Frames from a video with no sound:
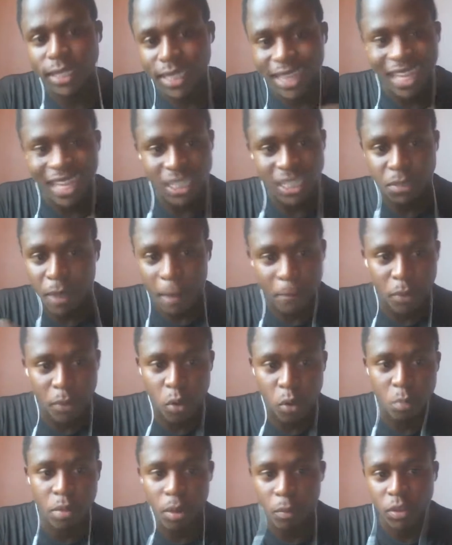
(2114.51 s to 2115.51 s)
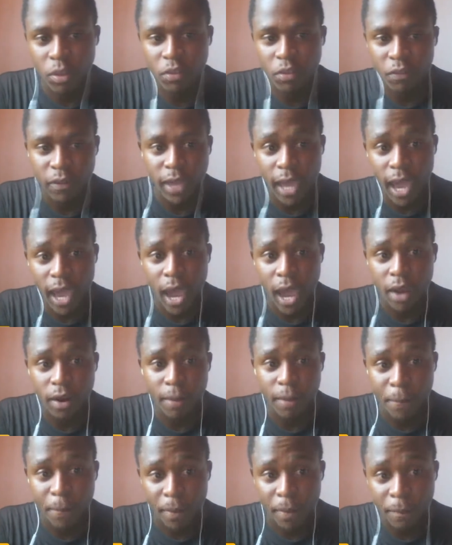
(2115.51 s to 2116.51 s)
That's my problem with VAR
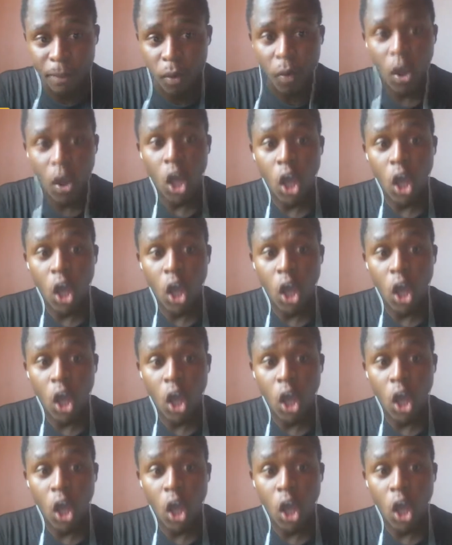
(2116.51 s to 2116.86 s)
people.